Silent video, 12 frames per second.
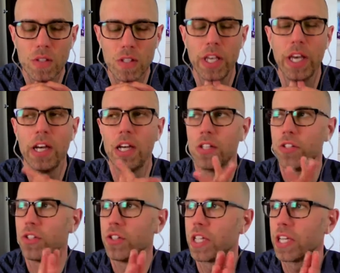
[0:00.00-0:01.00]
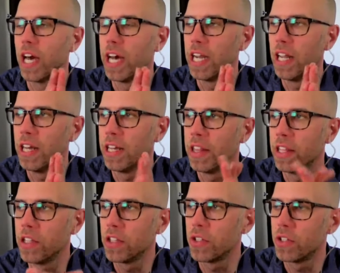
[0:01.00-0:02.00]
Yeah, it's just a guideline.
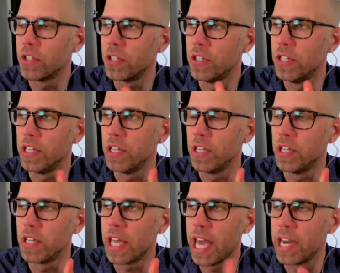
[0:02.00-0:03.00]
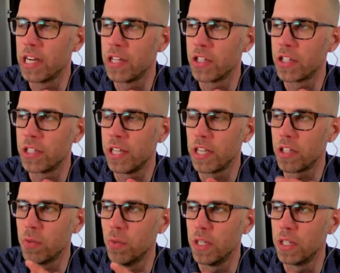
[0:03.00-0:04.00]
Canada just takes
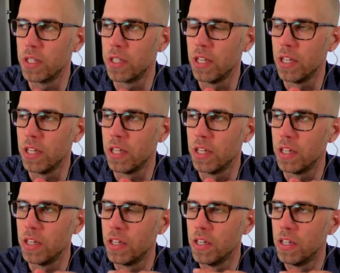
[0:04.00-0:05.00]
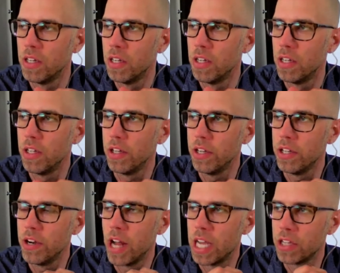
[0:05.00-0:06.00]
what the
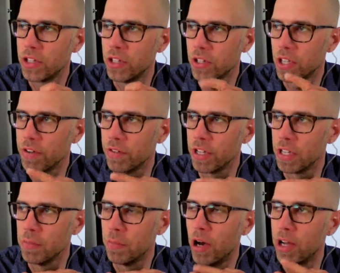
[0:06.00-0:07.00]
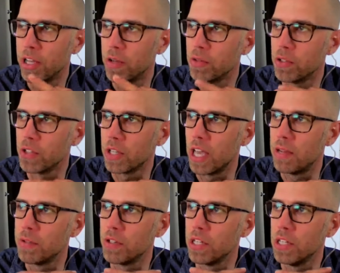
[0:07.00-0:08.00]
international governing body, which is a
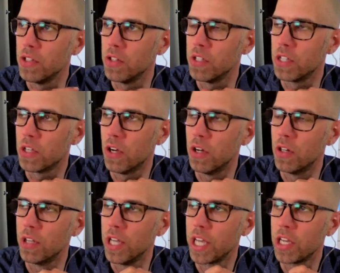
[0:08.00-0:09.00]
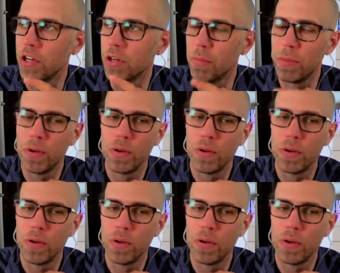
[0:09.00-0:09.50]
captured agency called ICNIRP.